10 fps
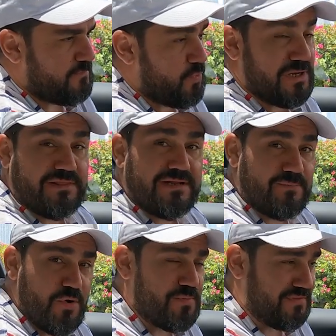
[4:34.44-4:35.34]
Well, it did
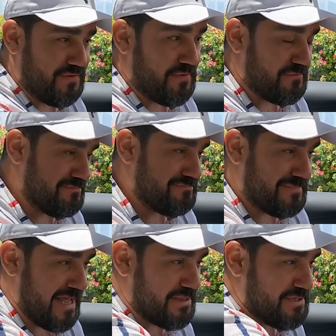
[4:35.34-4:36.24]
a moment ago.
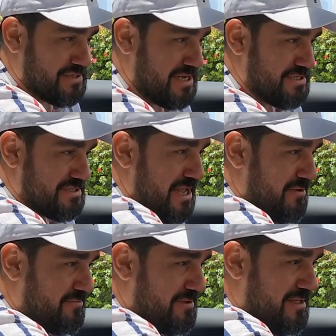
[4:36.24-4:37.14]
It hasn't changed
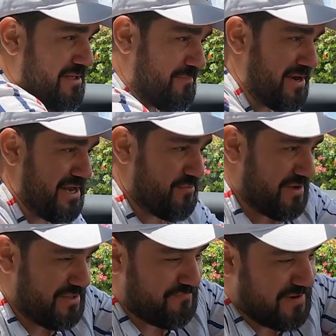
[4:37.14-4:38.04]
now. But
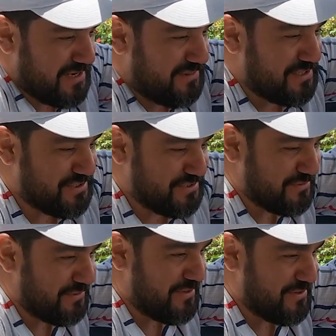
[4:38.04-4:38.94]
anyway, you've got a digital
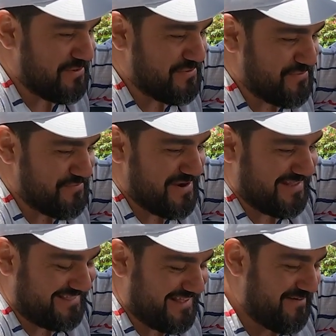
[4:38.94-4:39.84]
clock
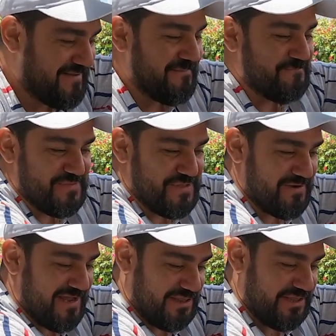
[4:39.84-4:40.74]
right there.
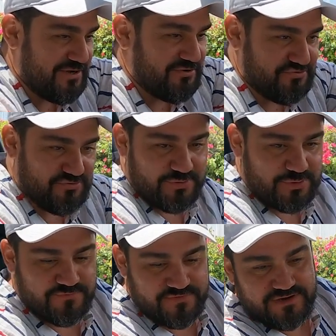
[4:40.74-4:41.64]
Your AC
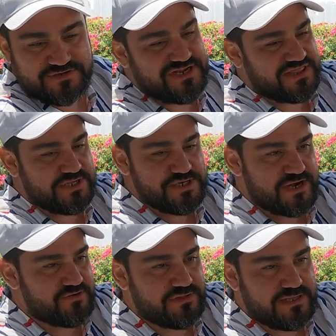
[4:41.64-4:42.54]
controls over here. Just
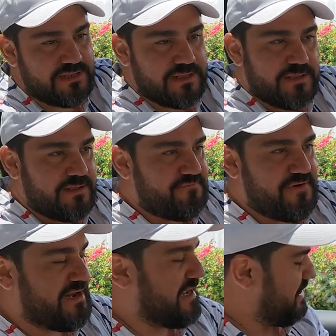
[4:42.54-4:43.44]
generally
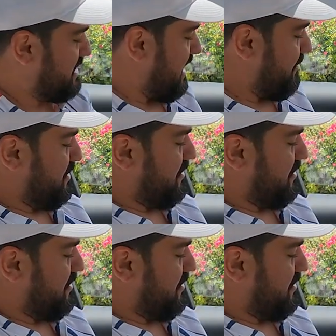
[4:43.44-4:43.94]
very nice cabin.